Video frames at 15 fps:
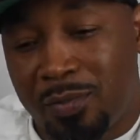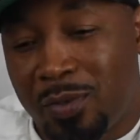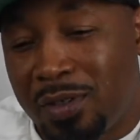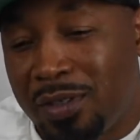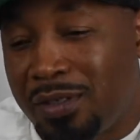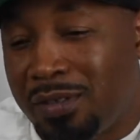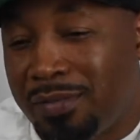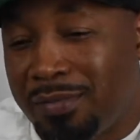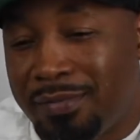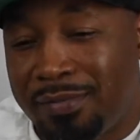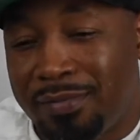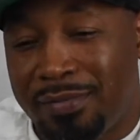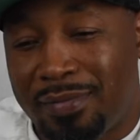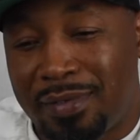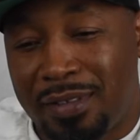Well,
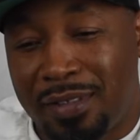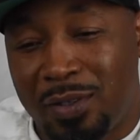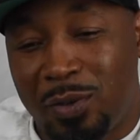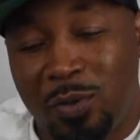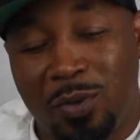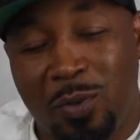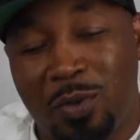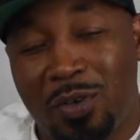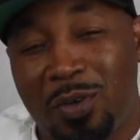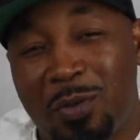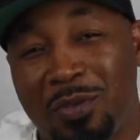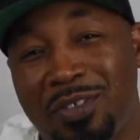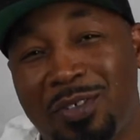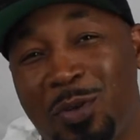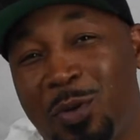you want to
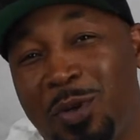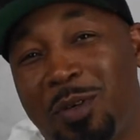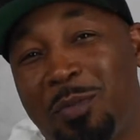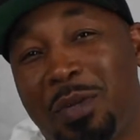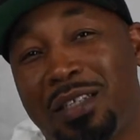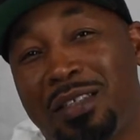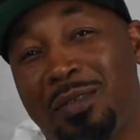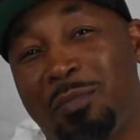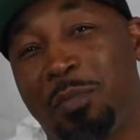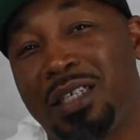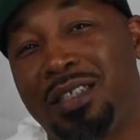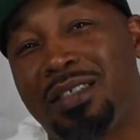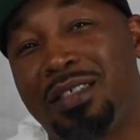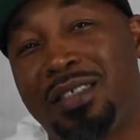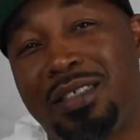know the story about the
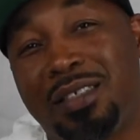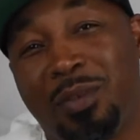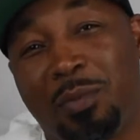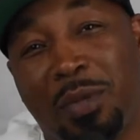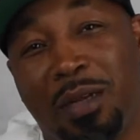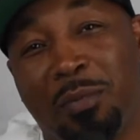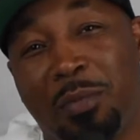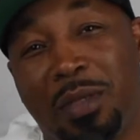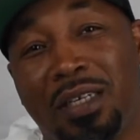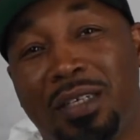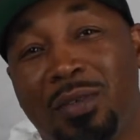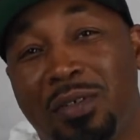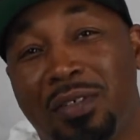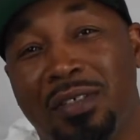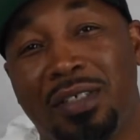business or about me
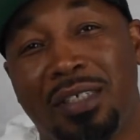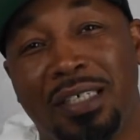or